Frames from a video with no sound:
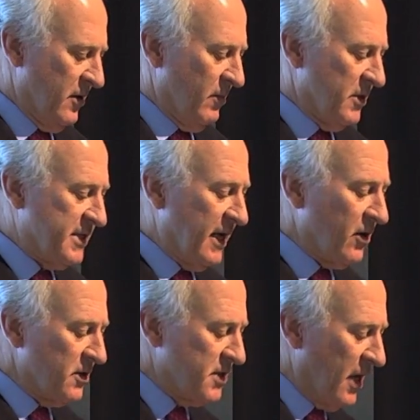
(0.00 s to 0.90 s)
Marcel
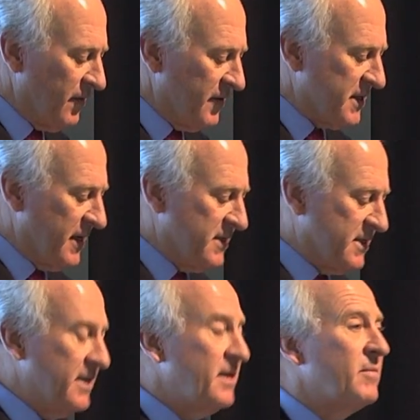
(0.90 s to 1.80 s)
Gonzalez and his
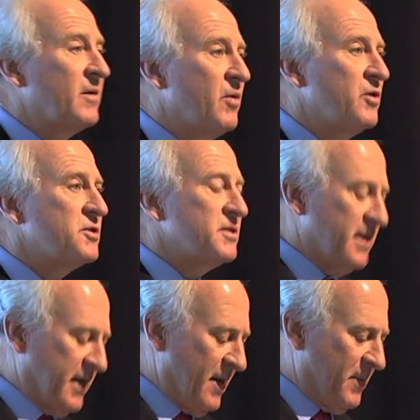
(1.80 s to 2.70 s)
team at Merchant
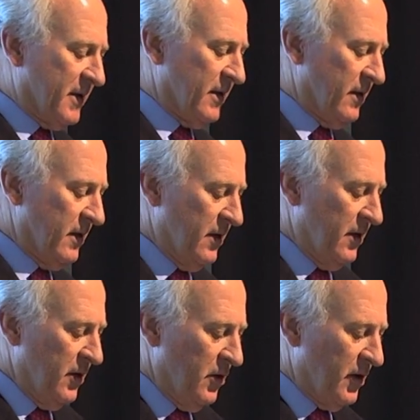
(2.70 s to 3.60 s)
Tech Capital,
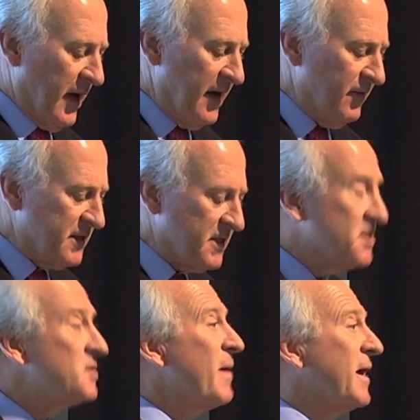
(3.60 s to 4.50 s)
who gave us the
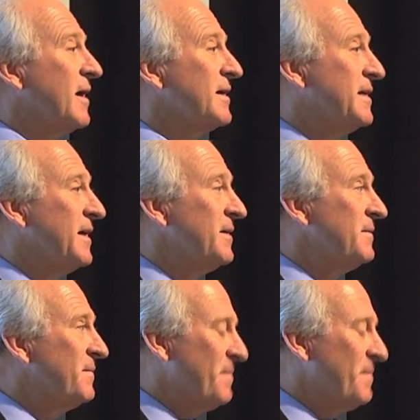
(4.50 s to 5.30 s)
SPAC idea,